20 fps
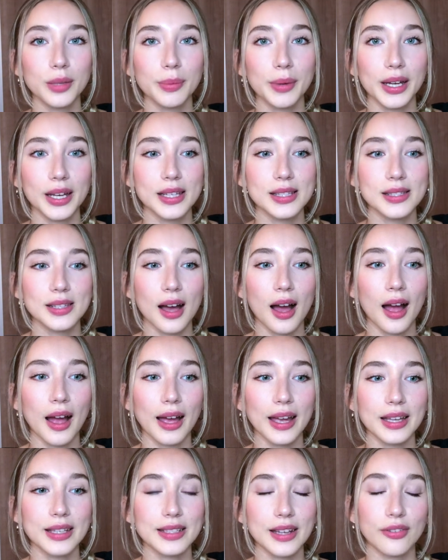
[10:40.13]
because
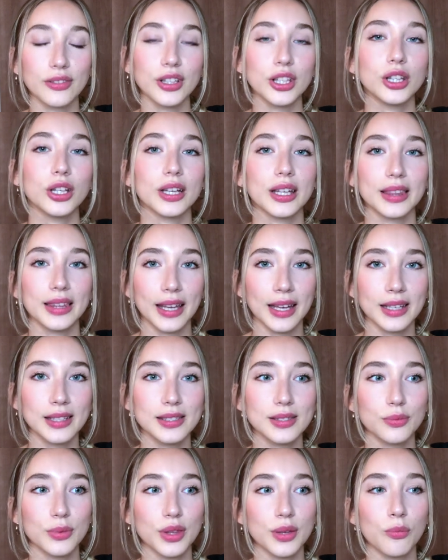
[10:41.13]
I definitely look at
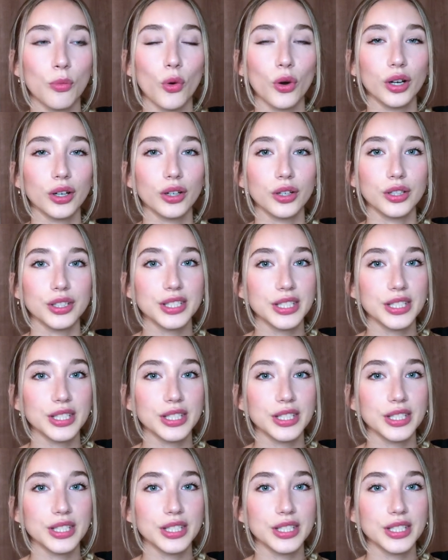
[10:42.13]
things with a more